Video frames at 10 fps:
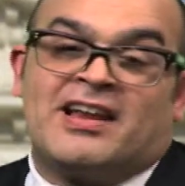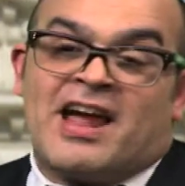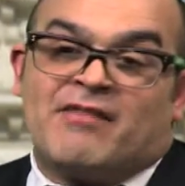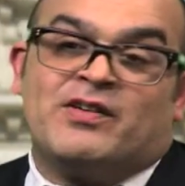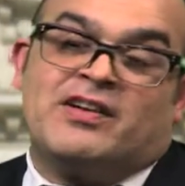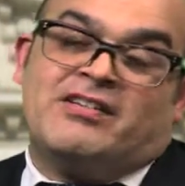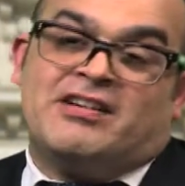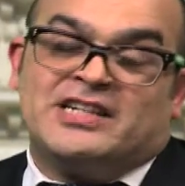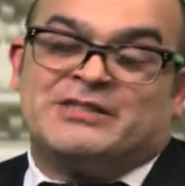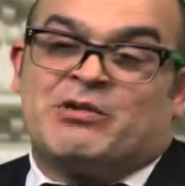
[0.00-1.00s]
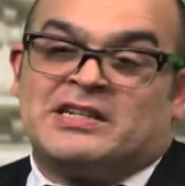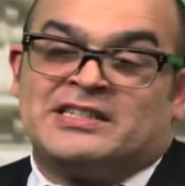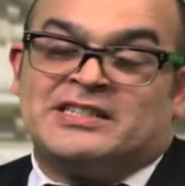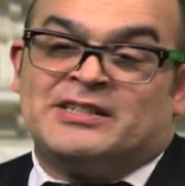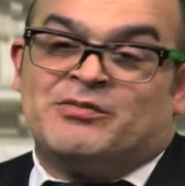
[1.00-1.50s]
can have is where I
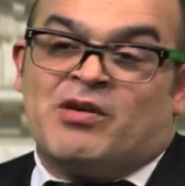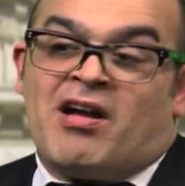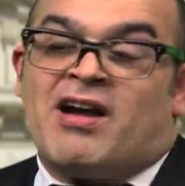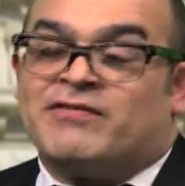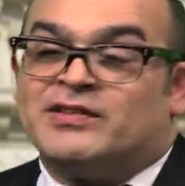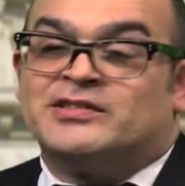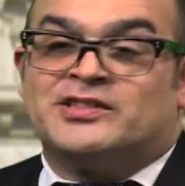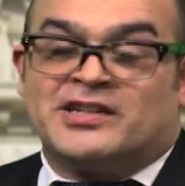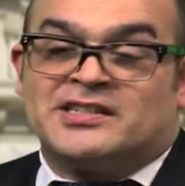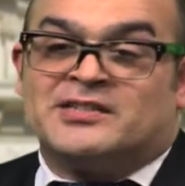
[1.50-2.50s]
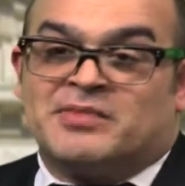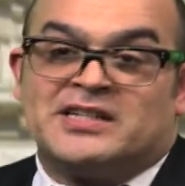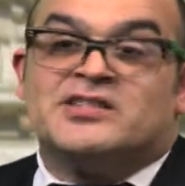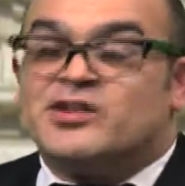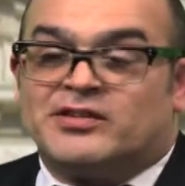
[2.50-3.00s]
see what I feel is justice
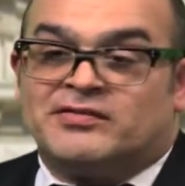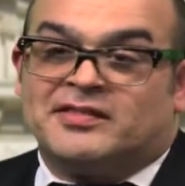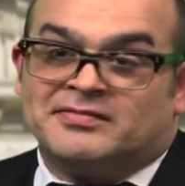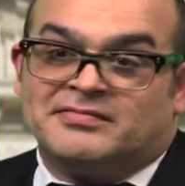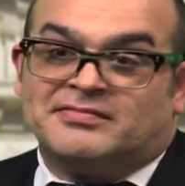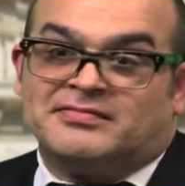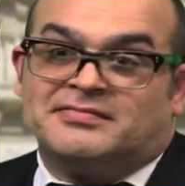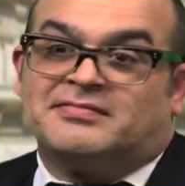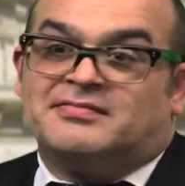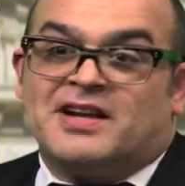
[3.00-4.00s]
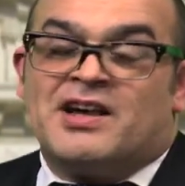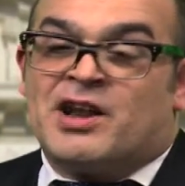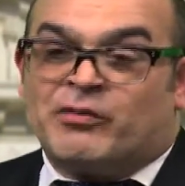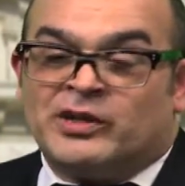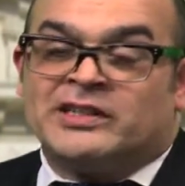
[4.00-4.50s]
being served. And
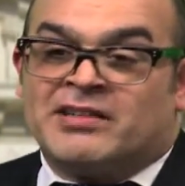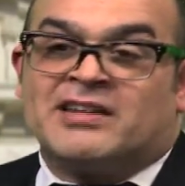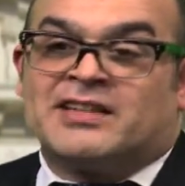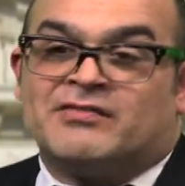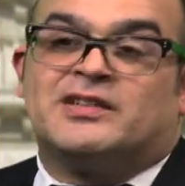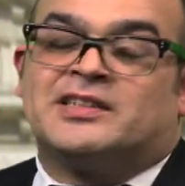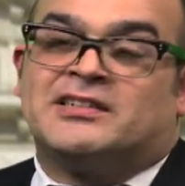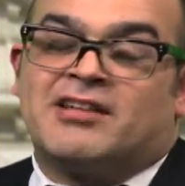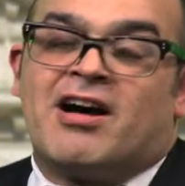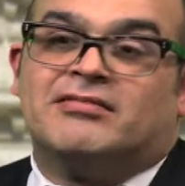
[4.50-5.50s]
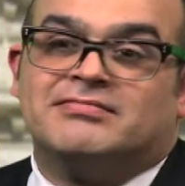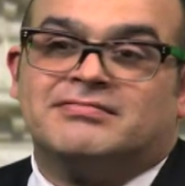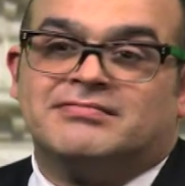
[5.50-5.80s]
I really like that feeling a lot.